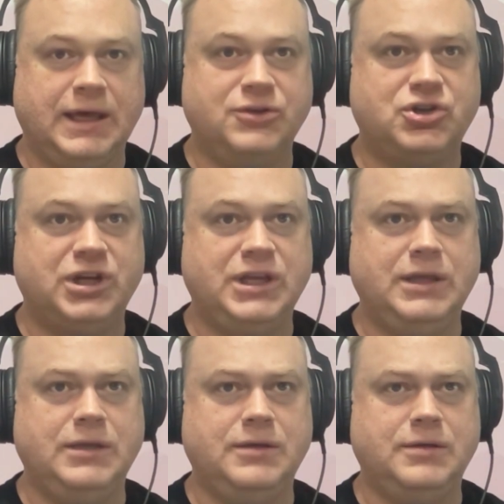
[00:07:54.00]
Is
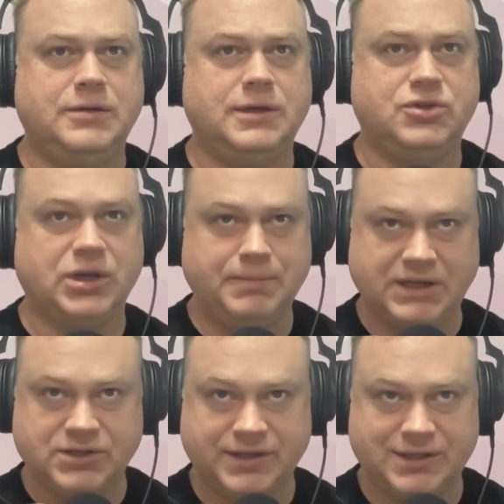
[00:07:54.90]
she
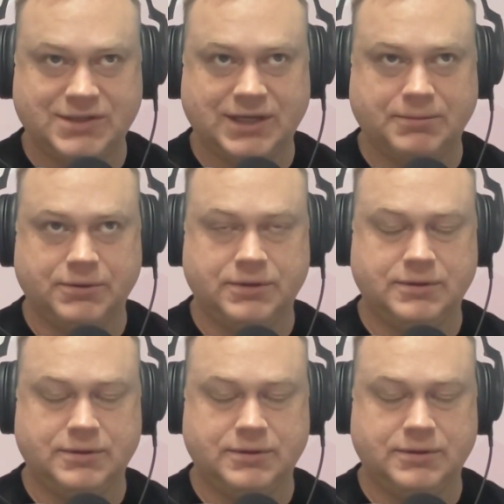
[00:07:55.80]
mentally disabled?